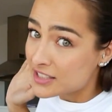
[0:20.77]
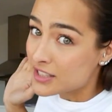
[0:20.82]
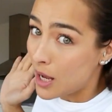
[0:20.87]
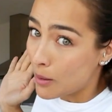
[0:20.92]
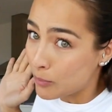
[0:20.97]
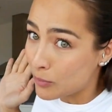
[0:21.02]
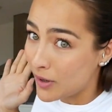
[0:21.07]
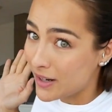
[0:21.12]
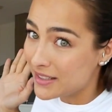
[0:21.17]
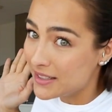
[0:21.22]

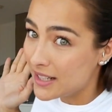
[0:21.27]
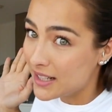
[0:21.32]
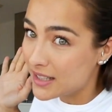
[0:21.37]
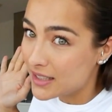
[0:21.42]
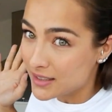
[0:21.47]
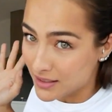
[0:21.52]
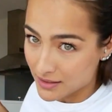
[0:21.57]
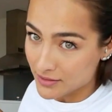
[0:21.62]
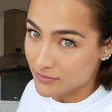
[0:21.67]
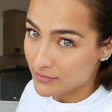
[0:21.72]
Stop right
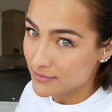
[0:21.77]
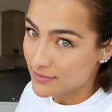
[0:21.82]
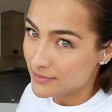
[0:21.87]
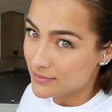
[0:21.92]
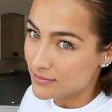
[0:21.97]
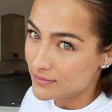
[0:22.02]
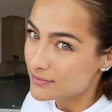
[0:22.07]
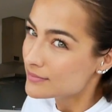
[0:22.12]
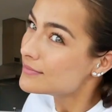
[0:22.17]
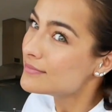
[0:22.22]
there.
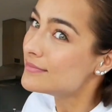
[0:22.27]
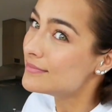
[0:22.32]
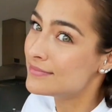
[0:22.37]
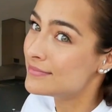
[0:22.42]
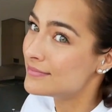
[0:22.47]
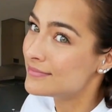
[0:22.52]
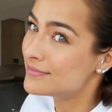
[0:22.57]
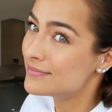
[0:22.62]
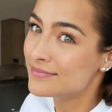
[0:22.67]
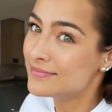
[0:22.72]

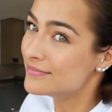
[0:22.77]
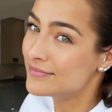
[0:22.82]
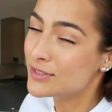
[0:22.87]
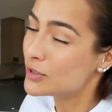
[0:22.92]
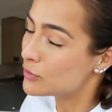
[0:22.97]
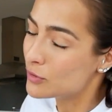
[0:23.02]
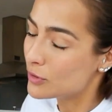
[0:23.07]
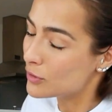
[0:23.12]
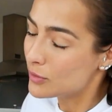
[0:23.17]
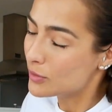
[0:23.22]

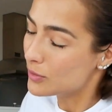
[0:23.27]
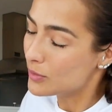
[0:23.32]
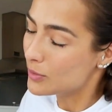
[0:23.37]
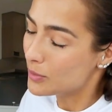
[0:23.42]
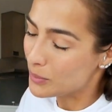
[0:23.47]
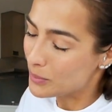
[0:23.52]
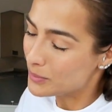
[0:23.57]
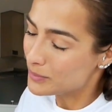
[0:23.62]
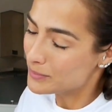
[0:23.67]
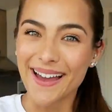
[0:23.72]

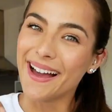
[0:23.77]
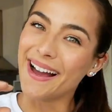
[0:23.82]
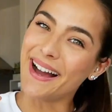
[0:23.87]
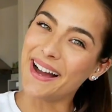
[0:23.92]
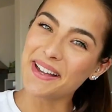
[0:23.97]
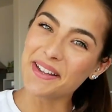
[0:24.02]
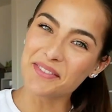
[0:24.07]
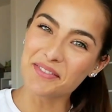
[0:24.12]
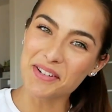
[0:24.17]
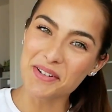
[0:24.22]
No.
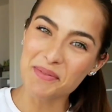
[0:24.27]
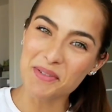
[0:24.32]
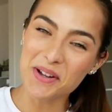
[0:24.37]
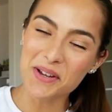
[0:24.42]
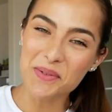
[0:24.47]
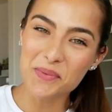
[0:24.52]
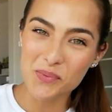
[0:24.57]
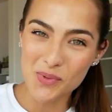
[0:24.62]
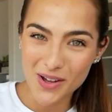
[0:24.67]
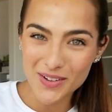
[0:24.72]
Hi
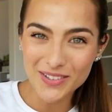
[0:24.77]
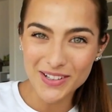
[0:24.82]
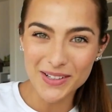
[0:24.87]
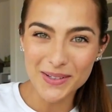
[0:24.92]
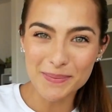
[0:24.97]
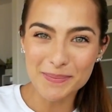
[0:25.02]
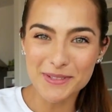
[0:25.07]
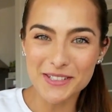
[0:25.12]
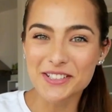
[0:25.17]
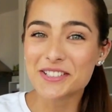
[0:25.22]
everyone,
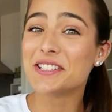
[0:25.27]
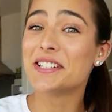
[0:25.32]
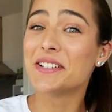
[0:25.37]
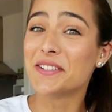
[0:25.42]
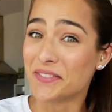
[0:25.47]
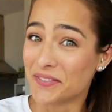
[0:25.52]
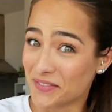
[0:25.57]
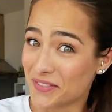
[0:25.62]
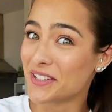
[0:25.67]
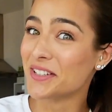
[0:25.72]
welcome to
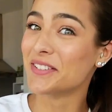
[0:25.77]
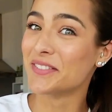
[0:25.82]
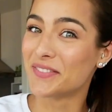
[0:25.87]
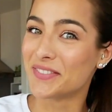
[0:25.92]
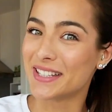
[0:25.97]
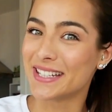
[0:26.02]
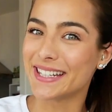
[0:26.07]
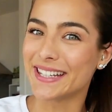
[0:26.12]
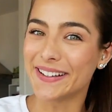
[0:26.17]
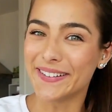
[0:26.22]
the real
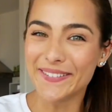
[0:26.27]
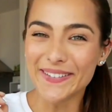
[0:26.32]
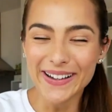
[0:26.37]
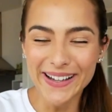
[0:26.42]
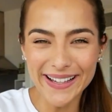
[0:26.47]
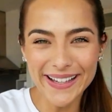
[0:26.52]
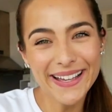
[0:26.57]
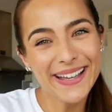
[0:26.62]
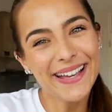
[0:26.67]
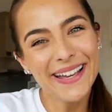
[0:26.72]
video.
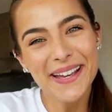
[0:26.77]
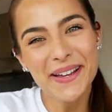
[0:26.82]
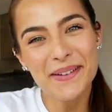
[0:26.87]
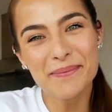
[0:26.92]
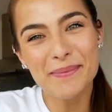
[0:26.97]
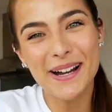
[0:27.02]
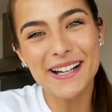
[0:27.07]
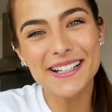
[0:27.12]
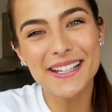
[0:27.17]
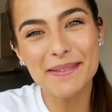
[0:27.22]

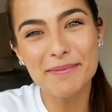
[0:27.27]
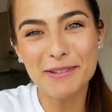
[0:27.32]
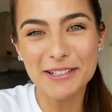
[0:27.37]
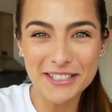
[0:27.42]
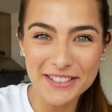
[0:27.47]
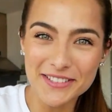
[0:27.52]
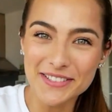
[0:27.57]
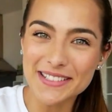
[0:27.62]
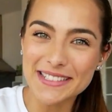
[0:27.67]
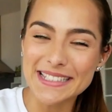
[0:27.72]
My name
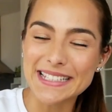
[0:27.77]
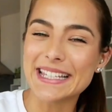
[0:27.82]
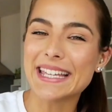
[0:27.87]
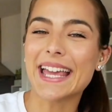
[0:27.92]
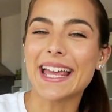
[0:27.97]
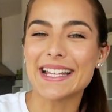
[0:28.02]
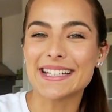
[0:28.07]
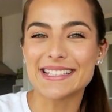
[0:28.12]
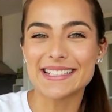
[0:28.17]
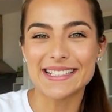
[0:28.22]
is
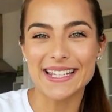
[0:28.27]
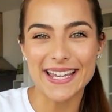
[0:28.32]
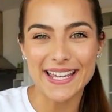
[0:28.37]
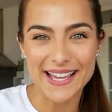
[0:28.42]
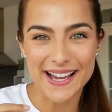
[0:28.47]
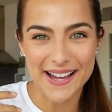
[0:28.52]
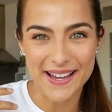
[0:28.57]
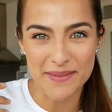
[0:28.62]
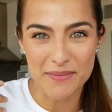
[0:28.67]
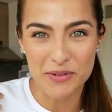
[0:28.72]
Nochtli and today
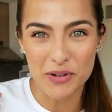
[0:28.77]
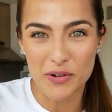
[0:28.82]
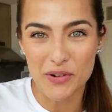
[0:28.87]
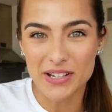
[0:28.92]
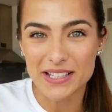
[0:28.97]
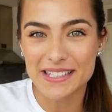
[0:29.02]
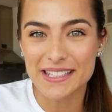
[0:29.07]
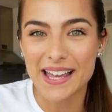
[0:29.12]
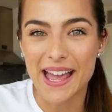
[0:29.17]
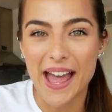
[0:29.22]
I am
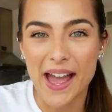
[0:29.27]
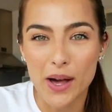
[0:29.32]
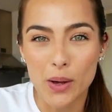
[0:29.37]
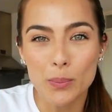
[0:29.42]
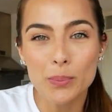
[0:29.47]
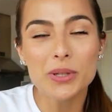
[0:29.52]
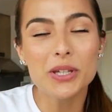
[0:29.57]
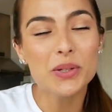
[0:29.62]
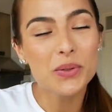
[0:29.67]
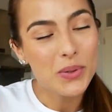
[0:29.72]
going to
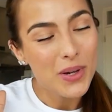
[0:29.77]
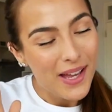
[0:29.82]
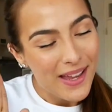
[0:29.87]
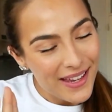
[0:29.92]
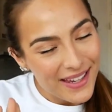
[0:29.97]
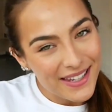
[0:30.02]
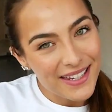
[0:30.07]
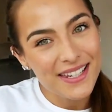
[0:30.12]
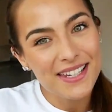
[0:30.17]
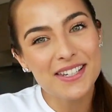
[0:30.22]
help you
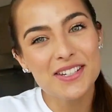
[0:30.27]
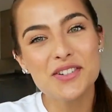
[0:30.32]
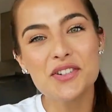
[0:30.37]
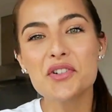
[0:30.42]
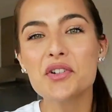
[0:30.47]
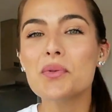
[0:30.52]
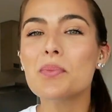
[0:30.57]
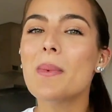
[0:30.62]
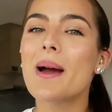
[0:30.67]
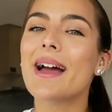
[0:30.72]
ease
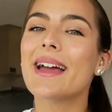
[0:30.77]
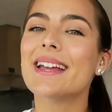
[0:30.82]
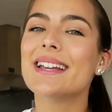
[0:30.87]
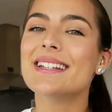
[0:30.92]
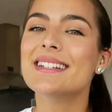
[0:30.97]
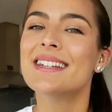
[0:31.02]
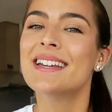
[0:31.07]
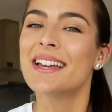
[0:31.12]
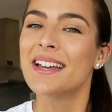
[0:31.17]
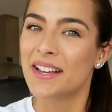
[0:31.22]
your
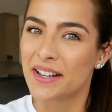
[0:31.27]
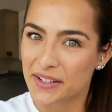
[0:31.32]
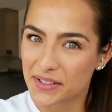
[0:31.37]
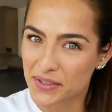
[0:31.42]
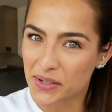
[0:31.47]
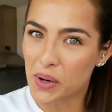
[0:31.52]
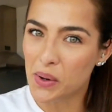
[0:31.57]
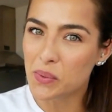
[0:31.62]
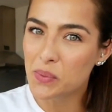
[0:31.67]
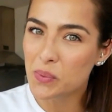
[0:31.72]
mind.
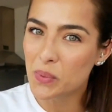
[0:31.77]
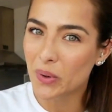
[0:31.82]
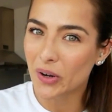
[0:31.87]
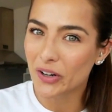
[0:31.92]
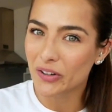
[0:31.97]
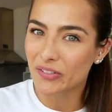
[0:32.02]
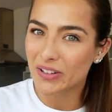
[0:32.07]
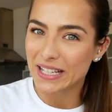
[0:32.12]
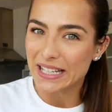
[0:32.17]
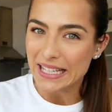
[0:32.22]
Don't
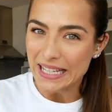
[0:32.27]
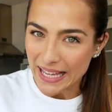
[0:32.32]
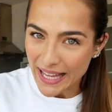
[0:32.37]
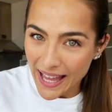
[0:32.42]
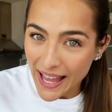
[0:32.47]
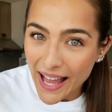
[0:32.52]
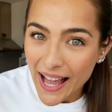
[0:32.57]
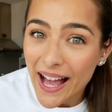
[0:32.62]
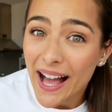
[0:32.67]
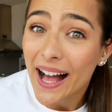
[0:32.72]
worry,
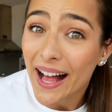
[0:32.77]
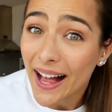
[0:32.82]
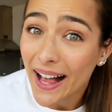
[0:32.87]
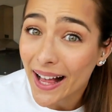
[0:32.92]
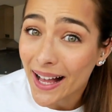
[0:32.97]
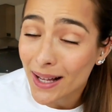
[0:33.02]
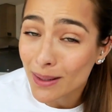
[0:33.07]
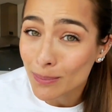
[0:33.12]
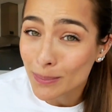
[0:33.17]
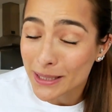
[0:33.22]

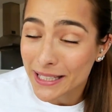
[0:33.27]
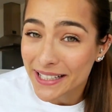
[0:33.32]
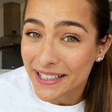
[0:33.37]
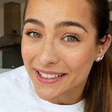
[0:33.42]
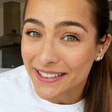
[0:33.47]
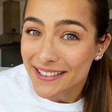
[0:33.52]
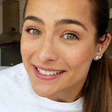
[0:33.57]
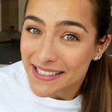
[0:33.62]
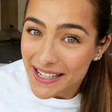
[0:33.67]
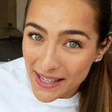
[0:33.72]
I'll be
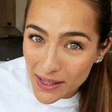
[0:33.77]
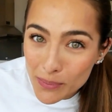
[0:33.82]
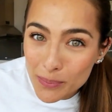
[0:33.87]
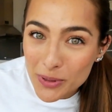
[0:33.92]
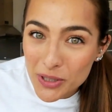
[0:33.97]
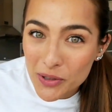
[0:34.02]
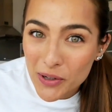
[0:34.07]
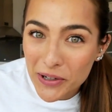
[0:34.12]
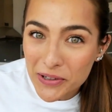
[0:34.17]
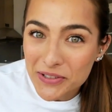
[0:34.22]
here to
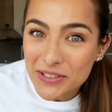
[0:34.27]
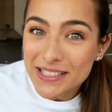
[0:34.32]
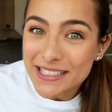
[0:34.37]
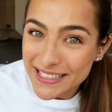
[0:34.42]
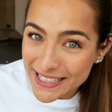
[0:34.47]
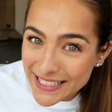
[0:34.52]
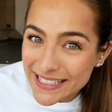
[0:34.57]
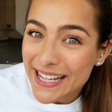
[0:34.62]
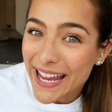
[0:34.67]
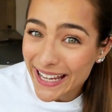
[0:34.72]
help you out
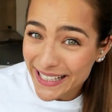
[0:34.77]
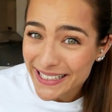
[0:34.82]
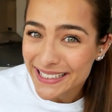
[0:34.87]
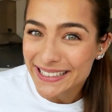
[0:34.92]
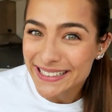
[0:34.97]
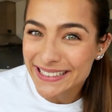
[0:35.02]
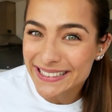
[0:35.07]
today.